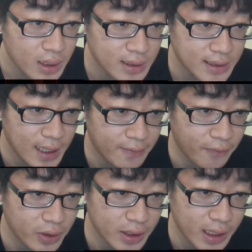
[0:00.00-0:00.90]
is that
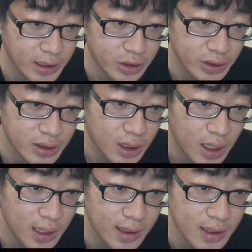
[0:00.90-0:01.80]
for teenagers,
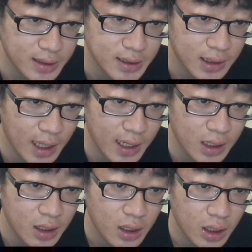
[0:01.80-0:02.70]
and there's like